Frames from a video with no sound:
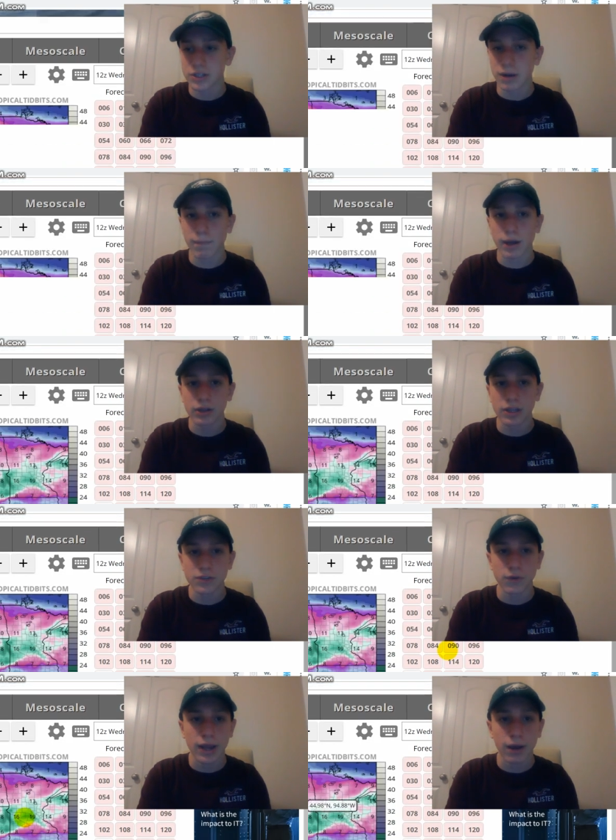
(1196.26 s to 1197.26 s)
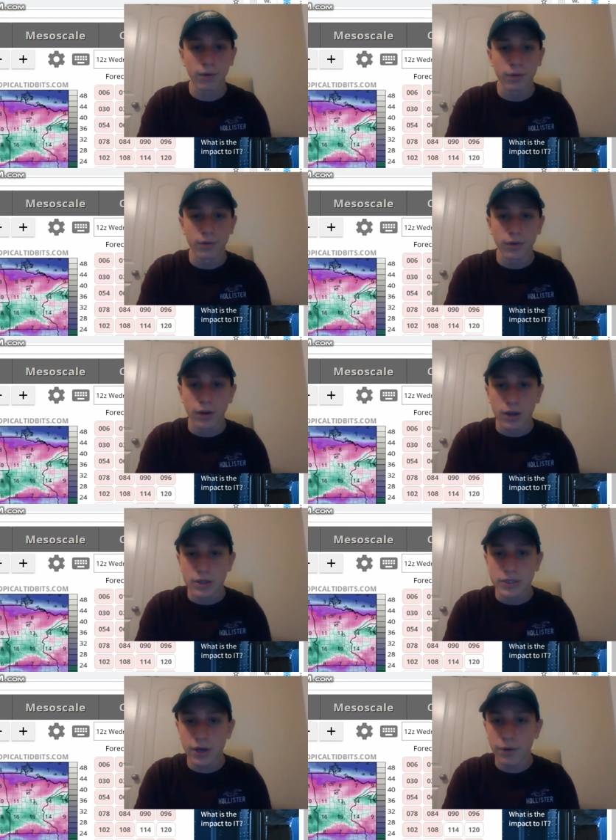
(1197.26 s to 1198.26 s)
at least for now. So
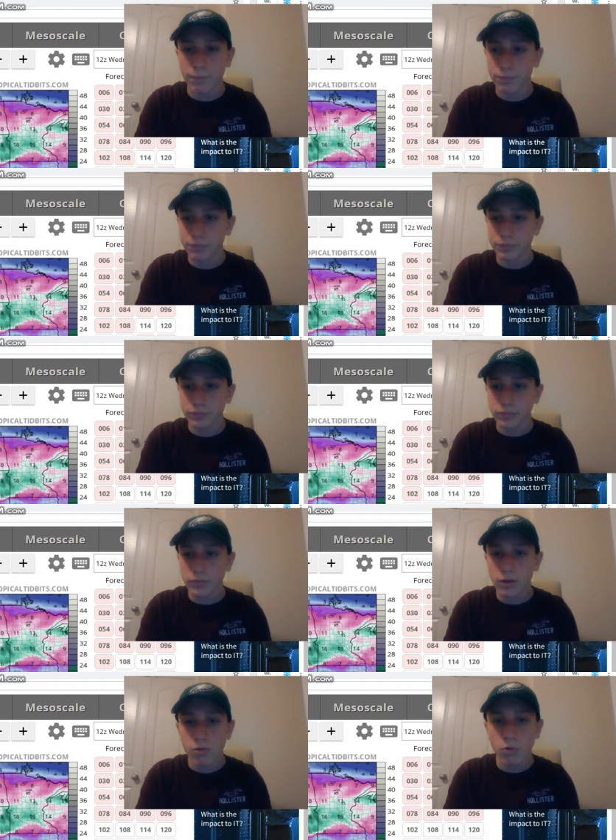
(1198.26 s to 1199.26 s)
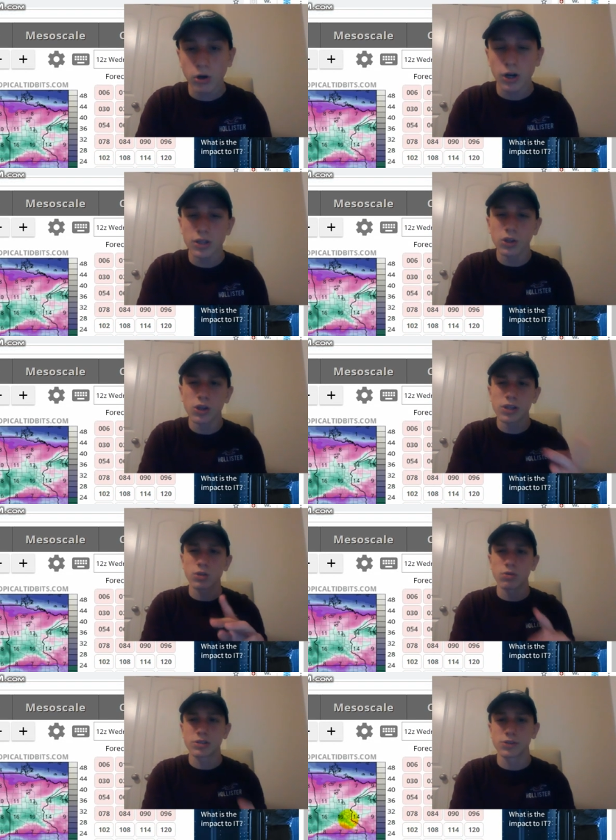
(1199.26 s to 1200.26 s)
we're gonna look at the north central
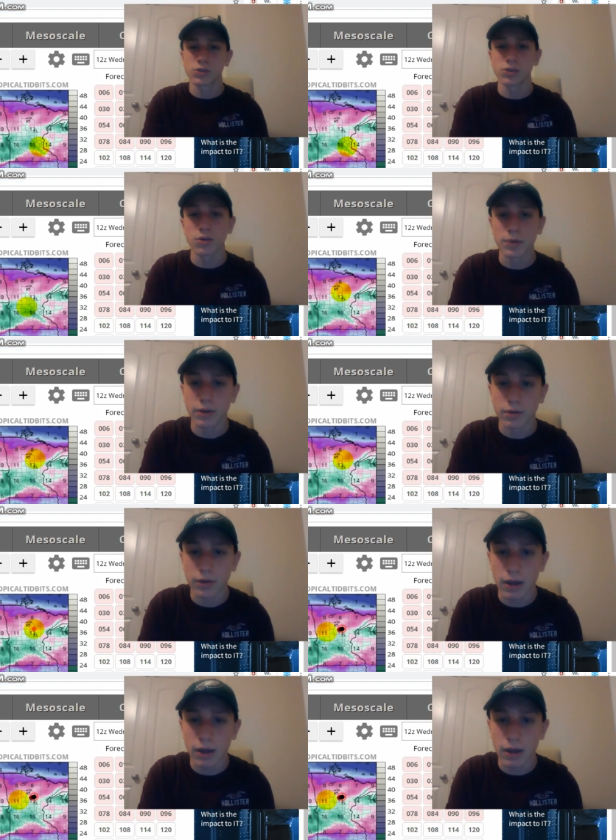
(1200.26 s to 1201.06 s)
loop right after